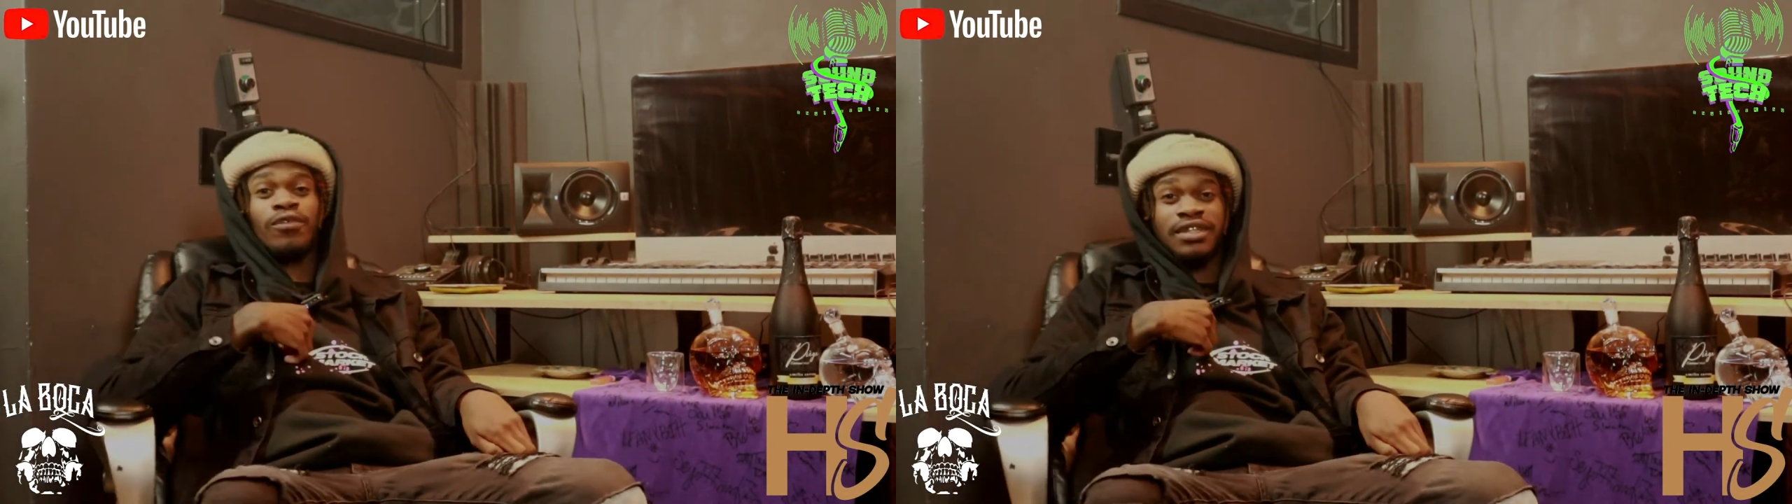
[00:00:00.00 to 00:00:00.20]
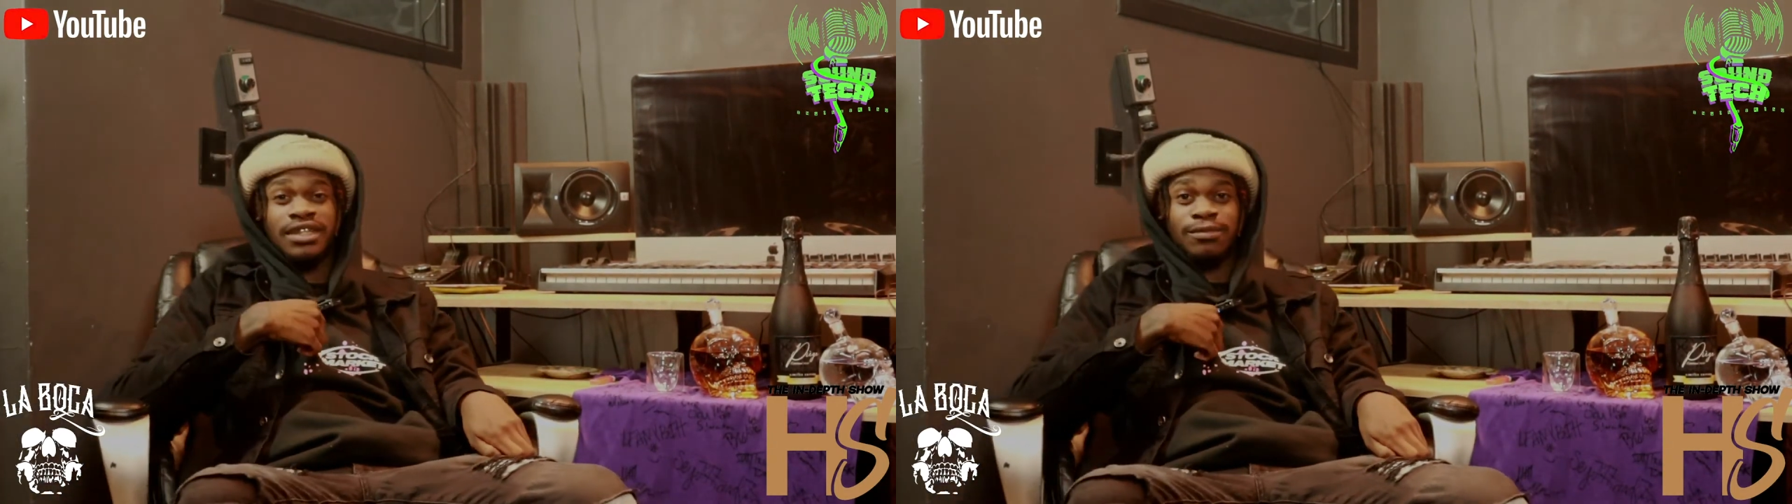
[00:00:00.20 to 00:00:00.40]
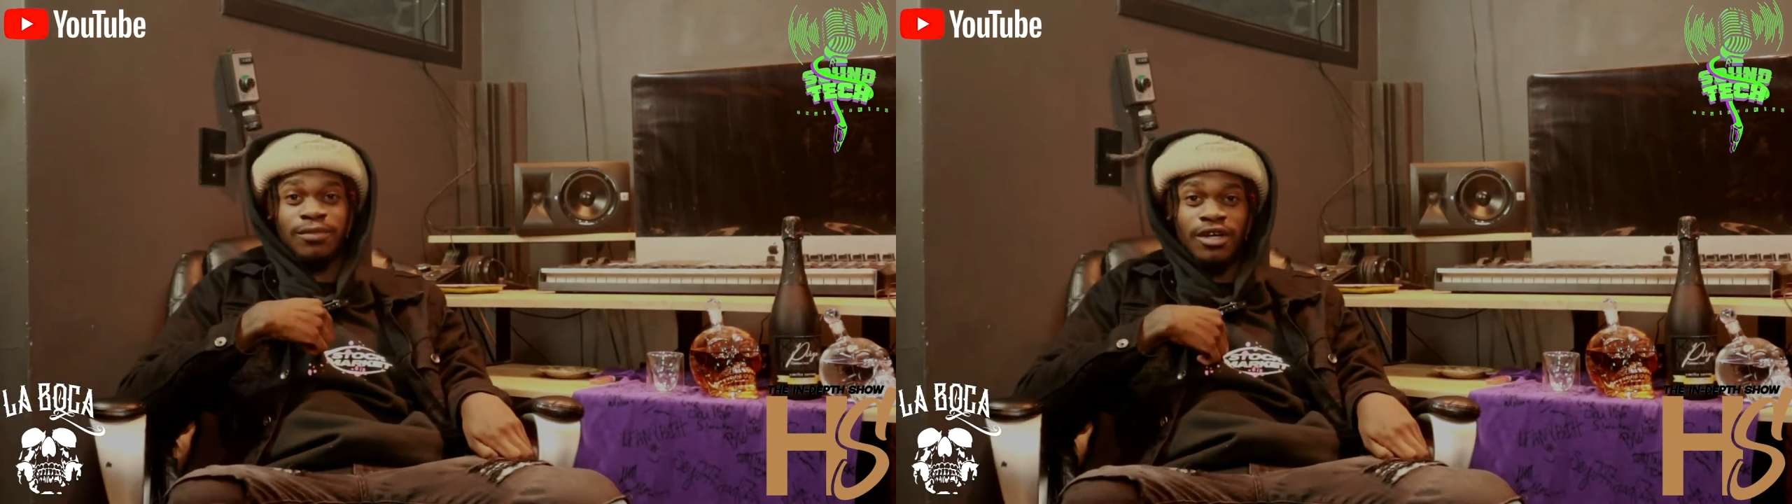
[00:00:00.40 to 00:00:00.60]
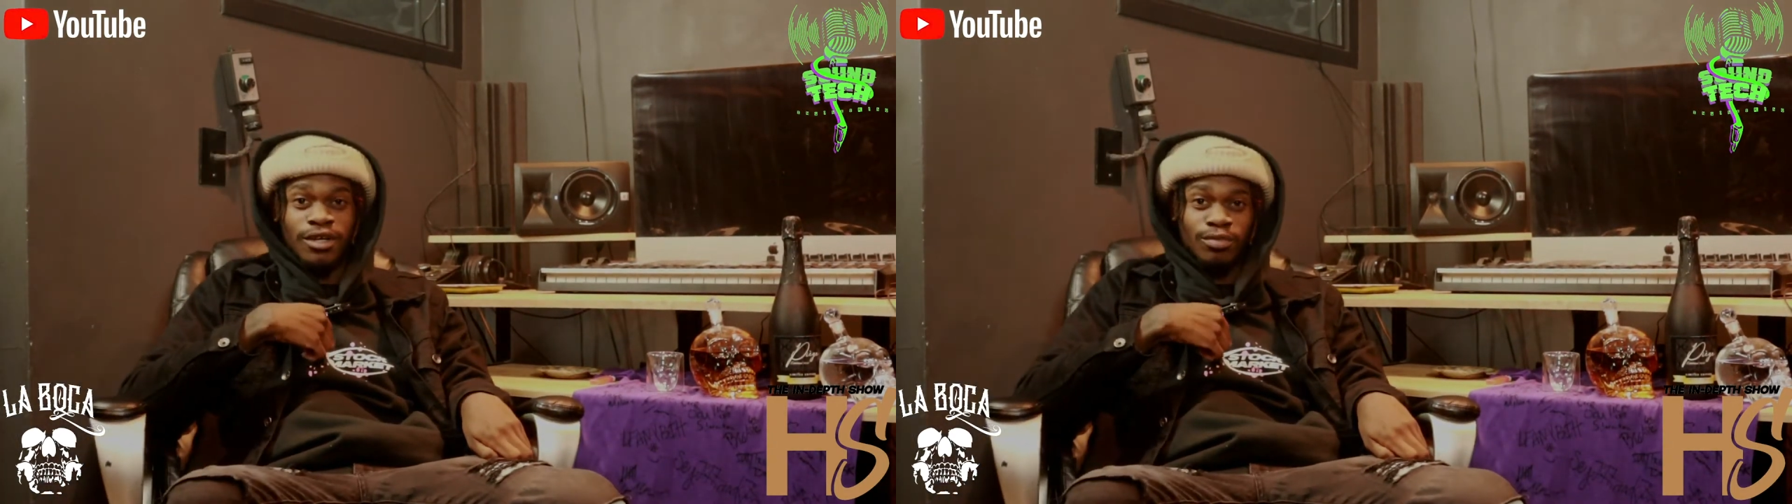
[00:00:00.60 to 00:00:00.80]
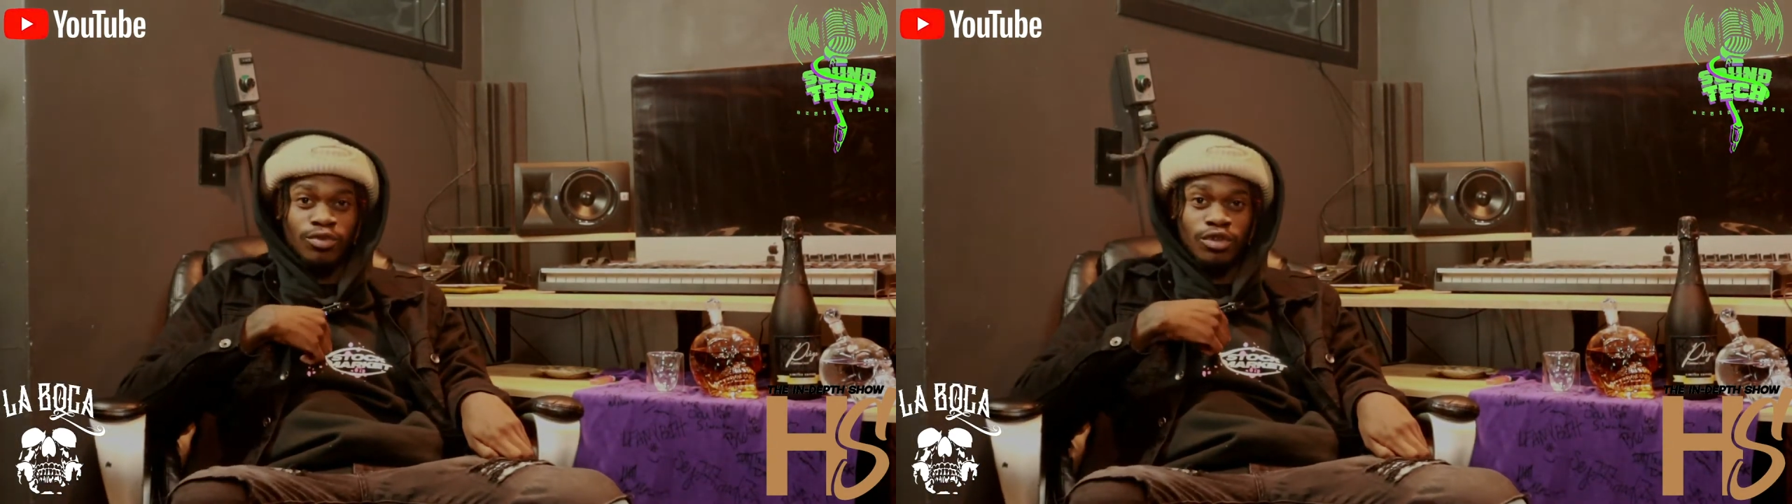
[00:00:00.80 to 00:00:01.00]
over East
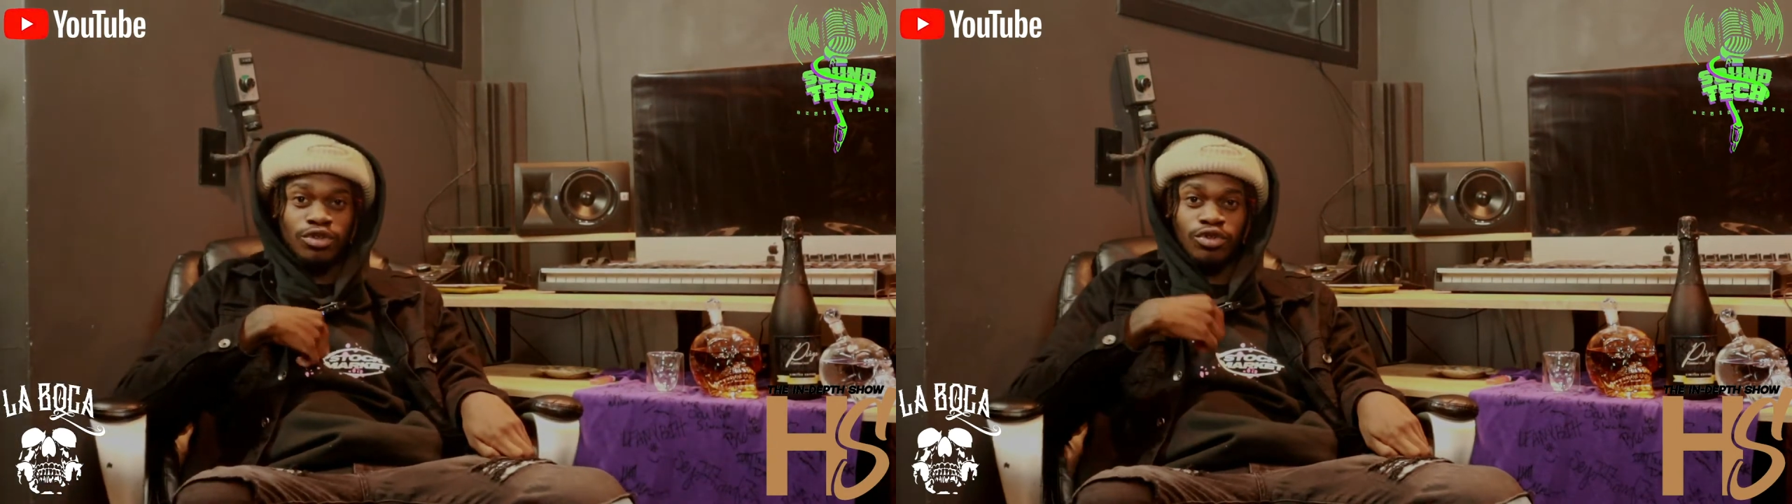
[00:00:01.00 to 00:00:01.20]
Baltimore,